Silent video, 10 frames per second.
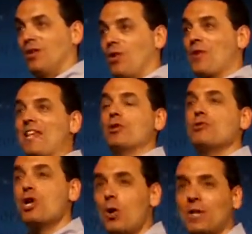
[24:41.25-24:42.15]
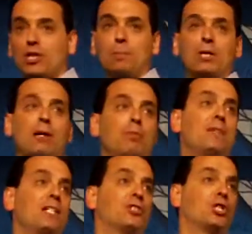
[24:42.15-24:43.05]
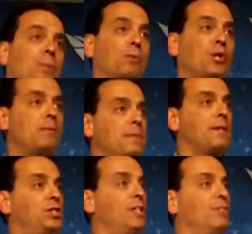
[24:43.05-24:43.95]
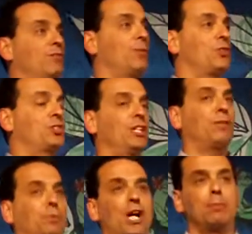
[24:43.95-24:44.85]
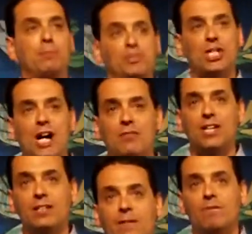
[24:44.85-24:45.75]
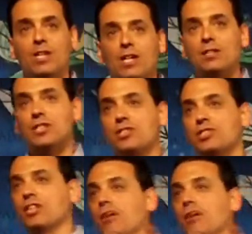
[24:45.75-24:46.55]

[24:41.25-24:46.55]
or they don't know what their problem is. So the premium has shifted from the skill of problem solving to the skill